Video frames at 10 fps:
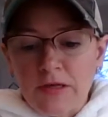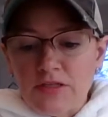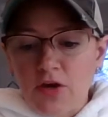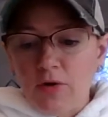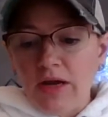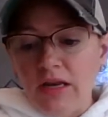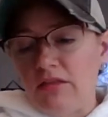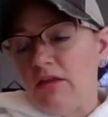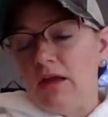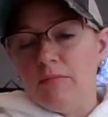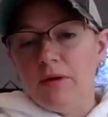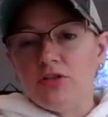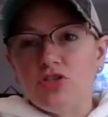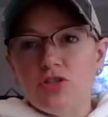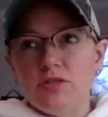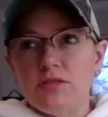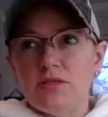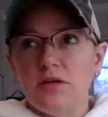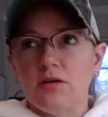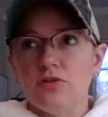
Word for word: So anything, but just